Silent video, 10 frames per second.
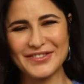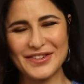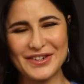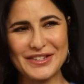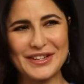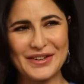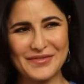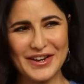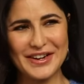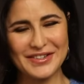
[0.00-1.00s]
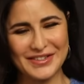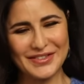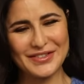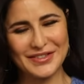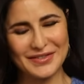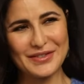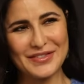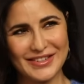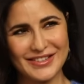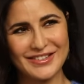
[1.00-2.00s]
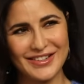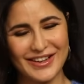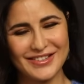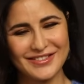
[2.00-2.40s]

just focusing on Merry Christmas for the moment. Yeah.